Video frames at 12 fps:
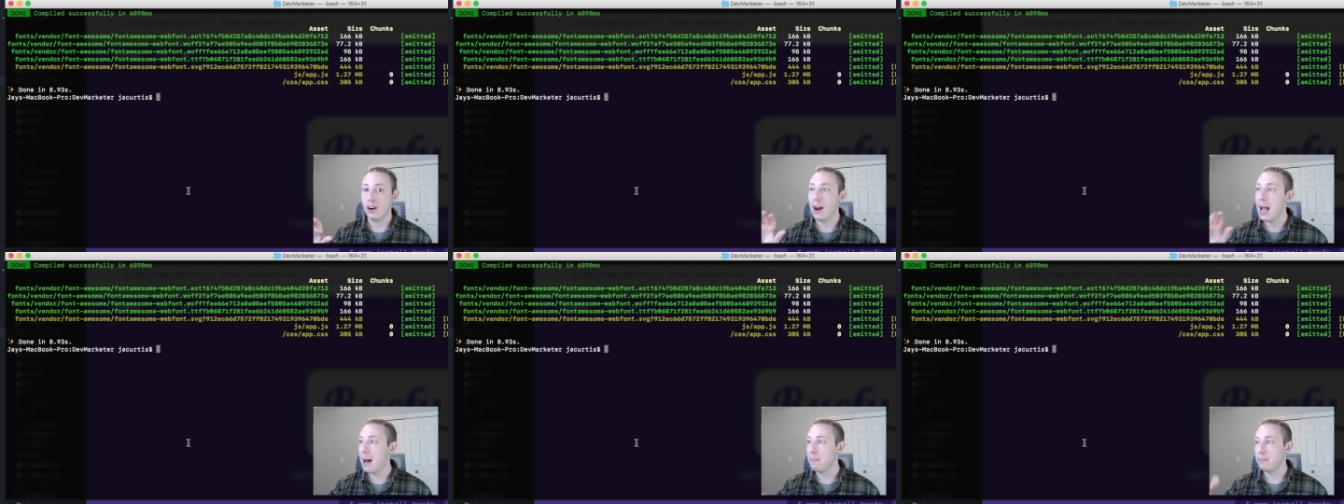our
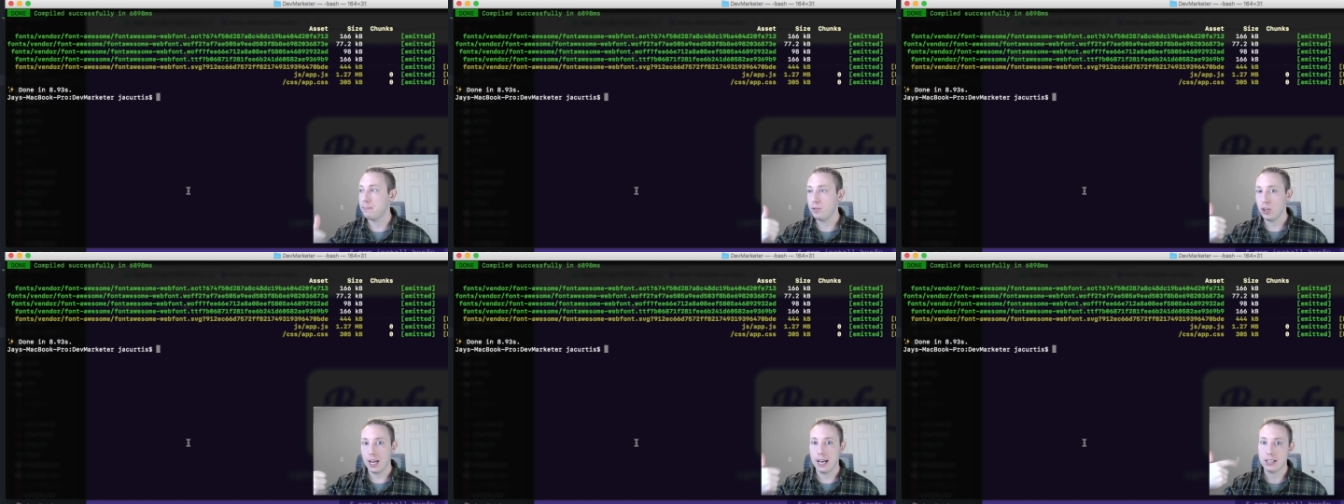
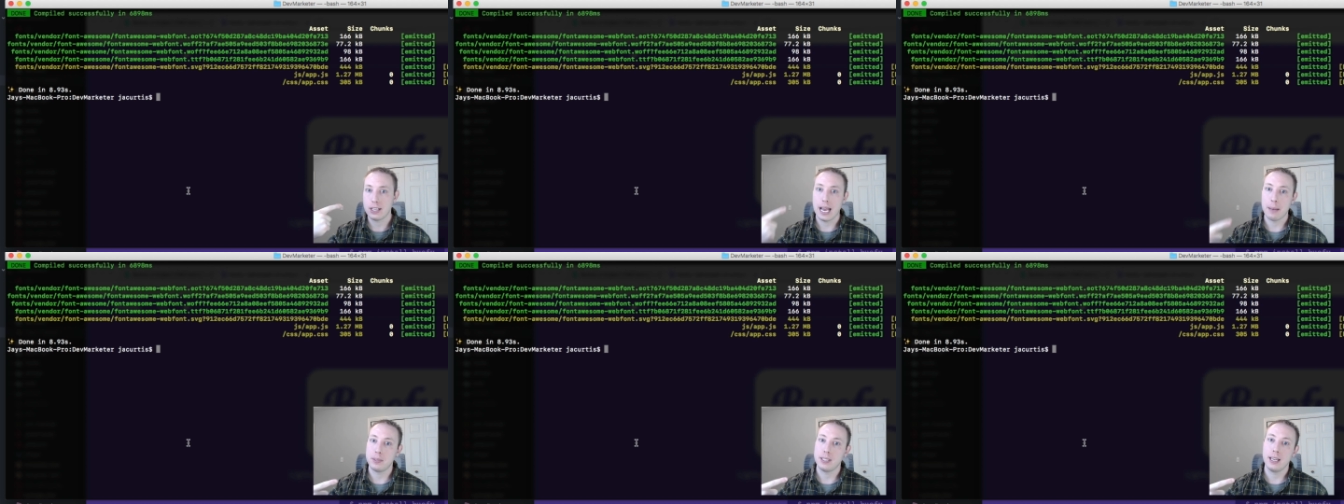app.js and
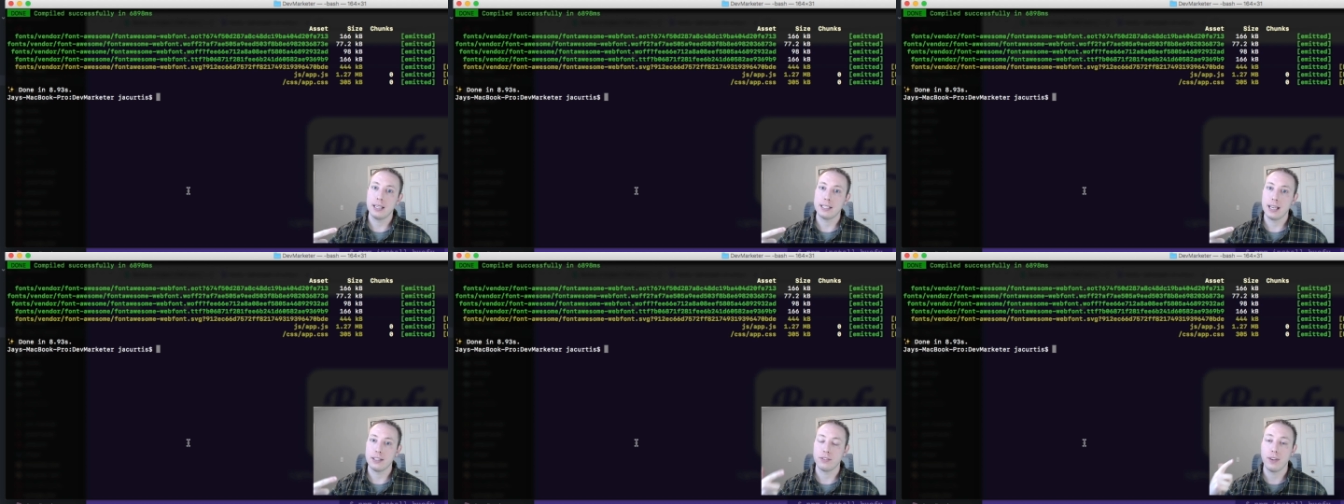
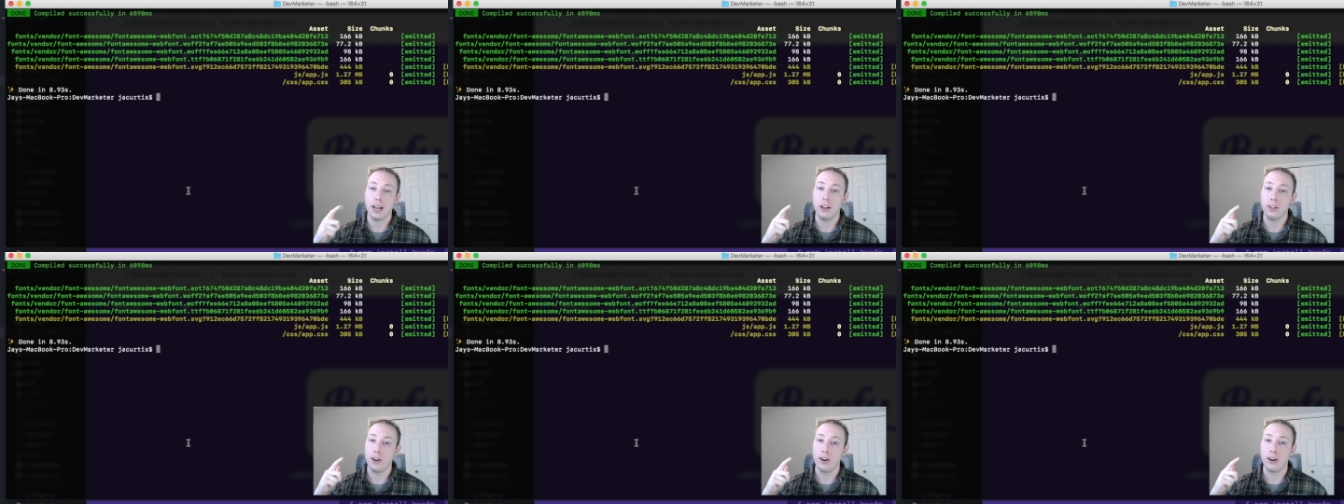app.css
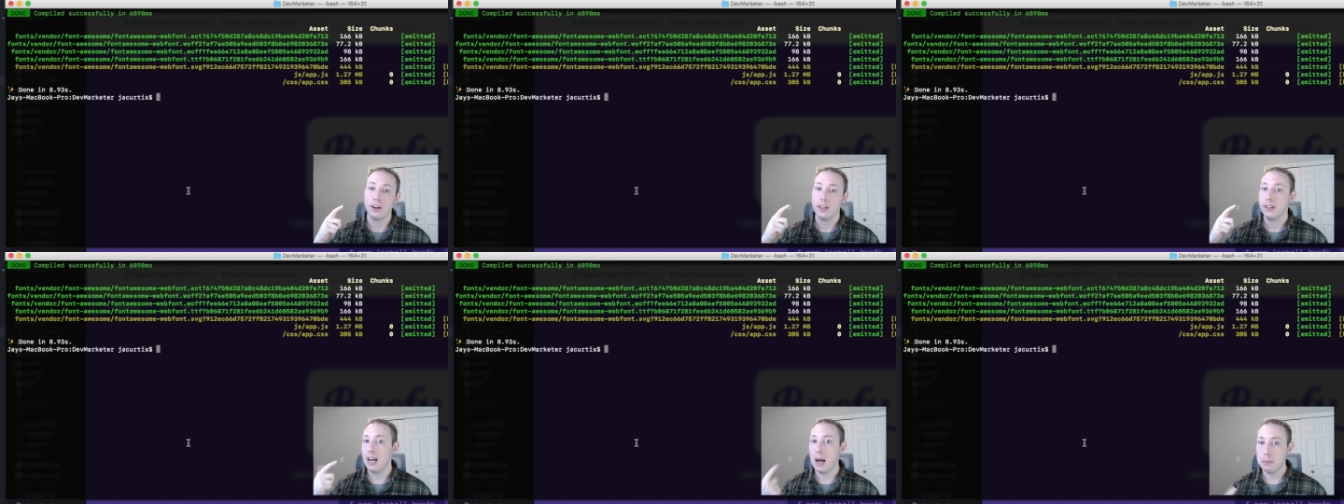file are
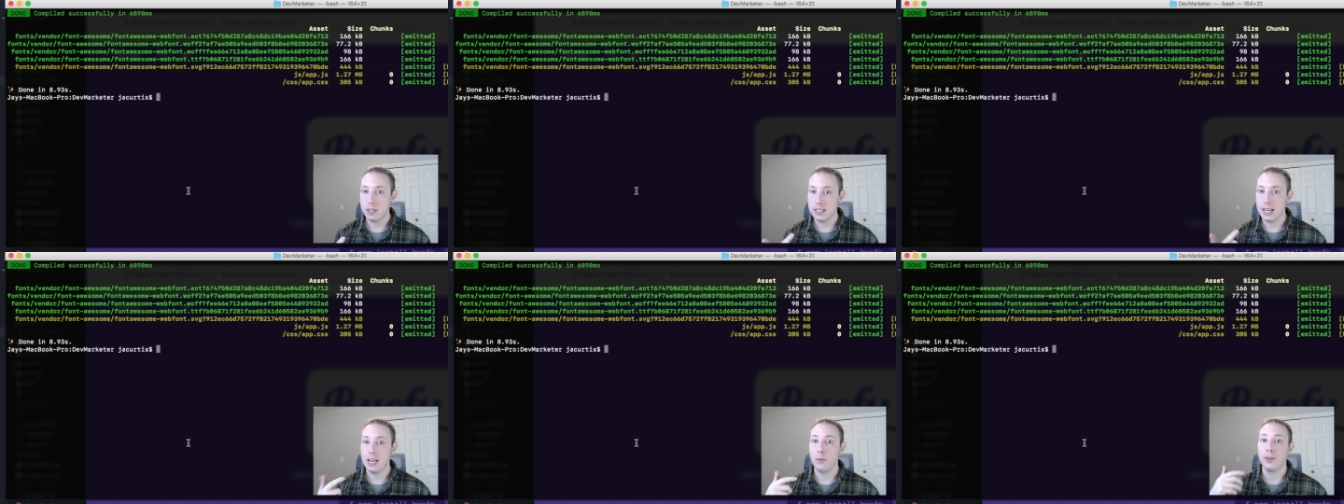up to
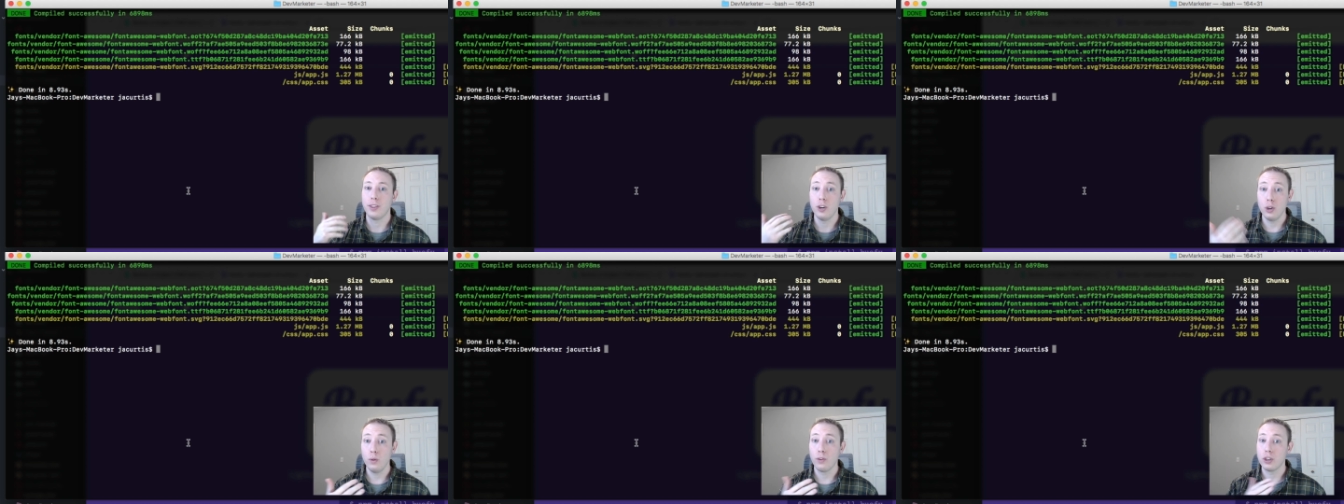date with the
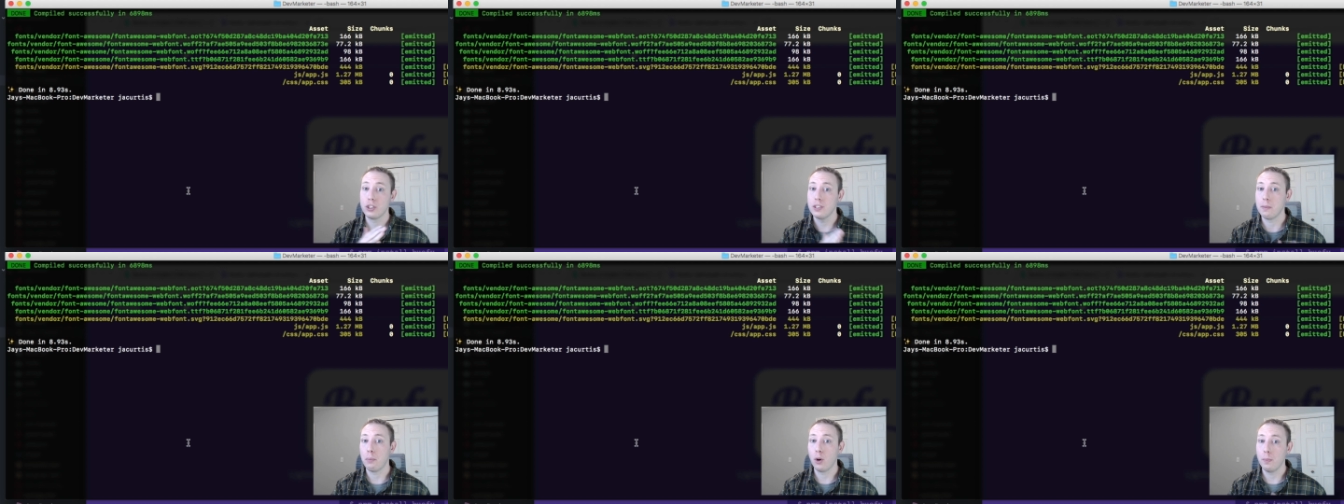new versions
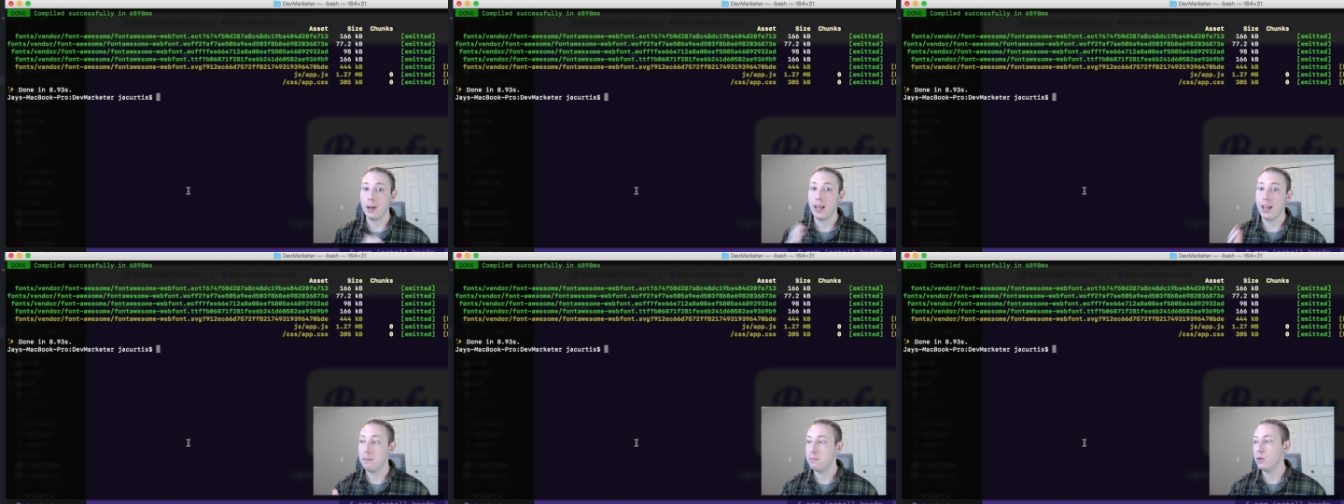of Bulma
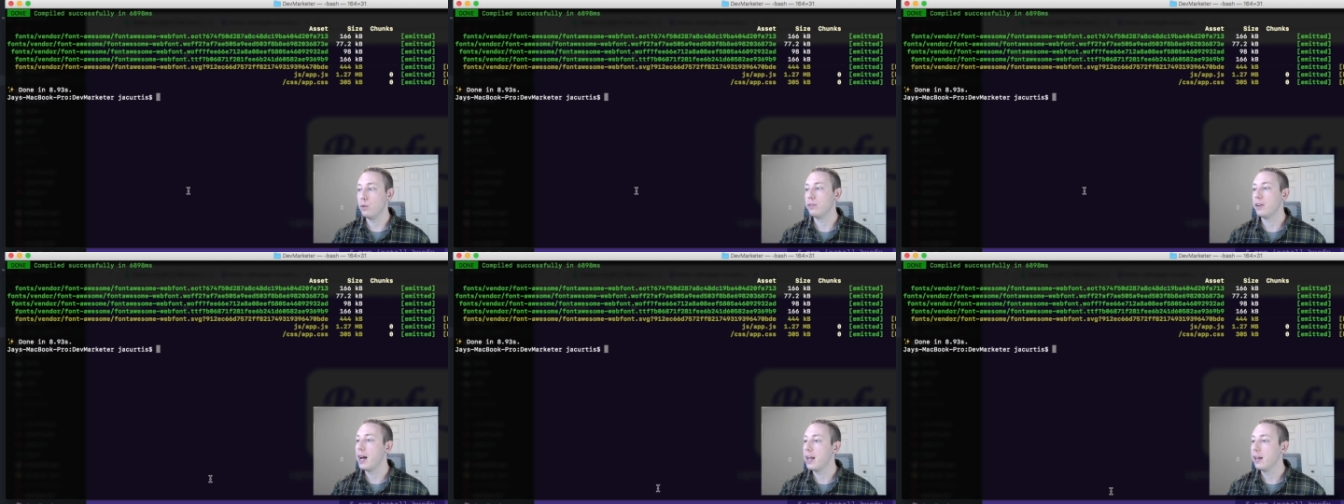and
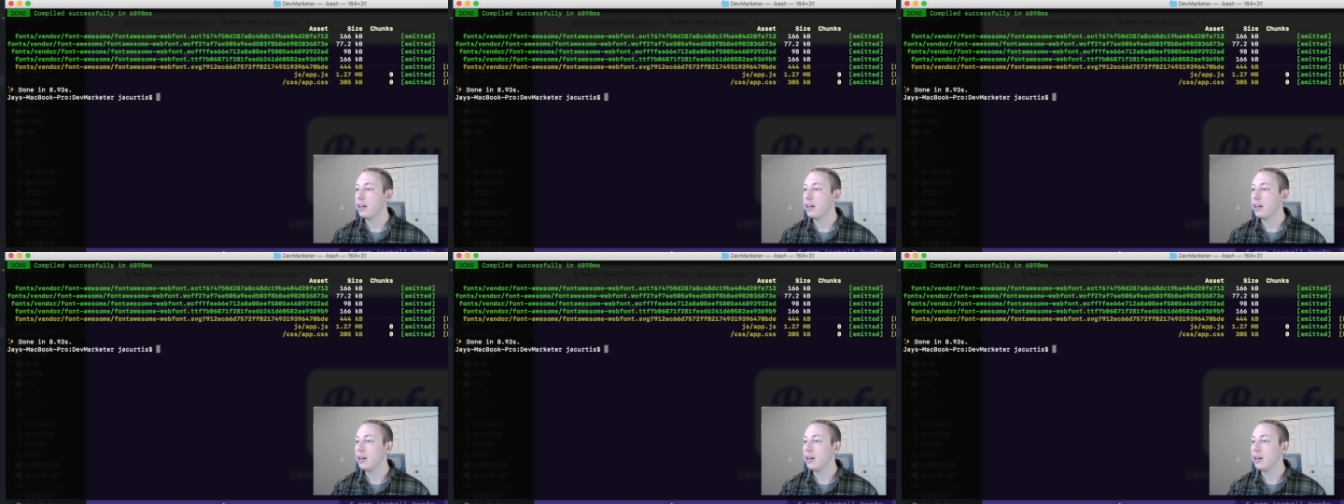Buefy.